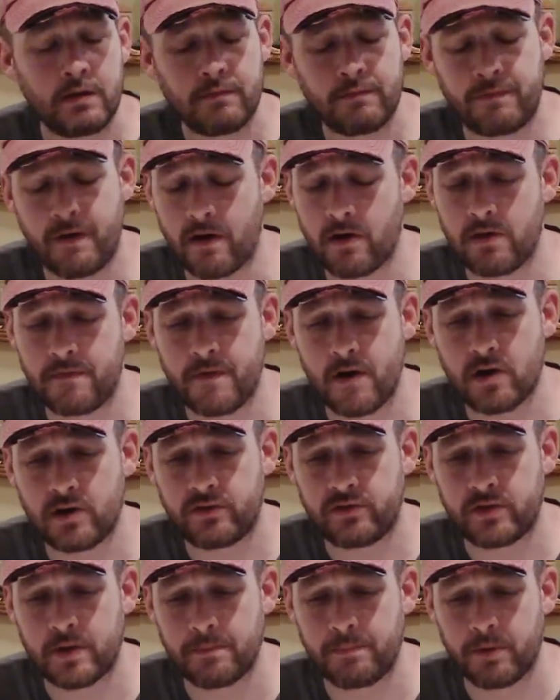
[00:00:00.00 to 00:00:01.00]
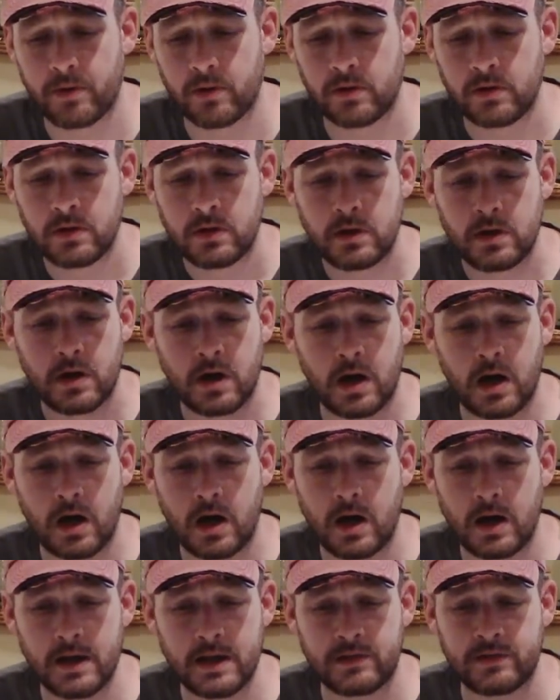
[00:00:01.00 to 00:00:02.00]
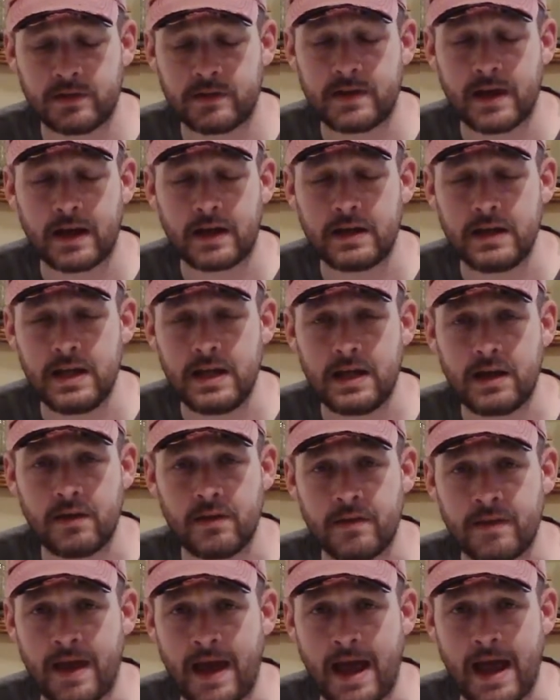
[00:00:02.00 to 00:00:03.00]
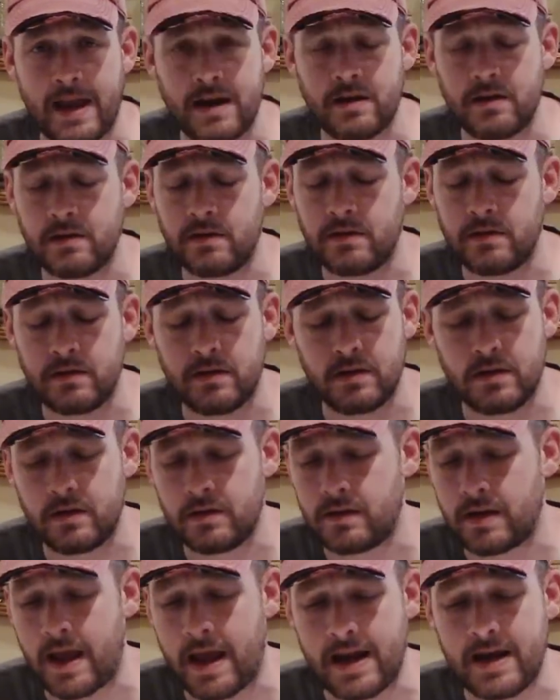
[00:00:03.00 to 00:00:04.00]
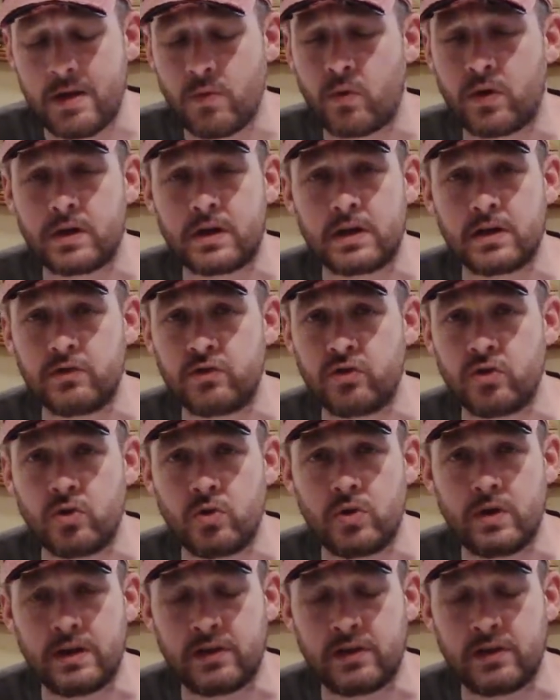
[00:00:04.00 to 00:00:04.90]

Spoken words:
Very, very simple. It's a technique that anyone can do.